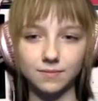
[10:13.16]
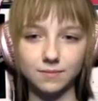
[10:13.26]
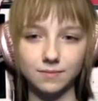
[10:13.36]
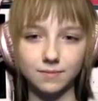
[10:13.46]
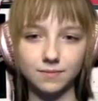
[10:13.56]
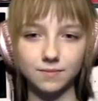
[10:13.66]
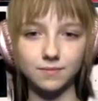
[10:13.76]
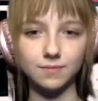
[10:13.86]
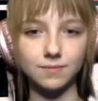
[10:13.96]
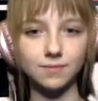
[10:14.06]

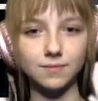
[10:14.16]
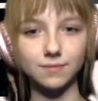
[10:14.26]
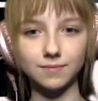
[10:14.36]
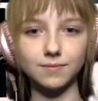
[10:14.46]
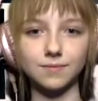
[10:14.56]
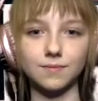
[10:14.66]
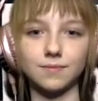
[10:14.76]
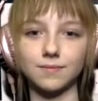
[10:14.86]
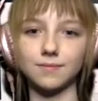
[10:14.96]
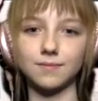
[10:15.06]

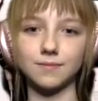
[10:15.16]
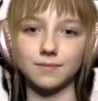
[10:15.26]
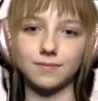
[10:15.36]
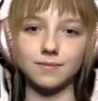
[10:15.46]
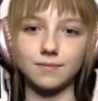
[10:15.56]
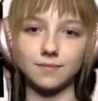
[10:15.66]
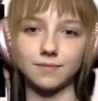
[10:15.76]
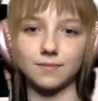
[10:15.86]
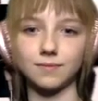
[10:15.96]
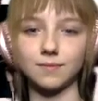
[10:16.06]

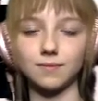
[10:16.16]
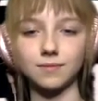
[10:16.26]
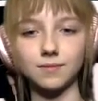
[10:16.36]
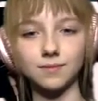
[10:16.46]
(not speaking)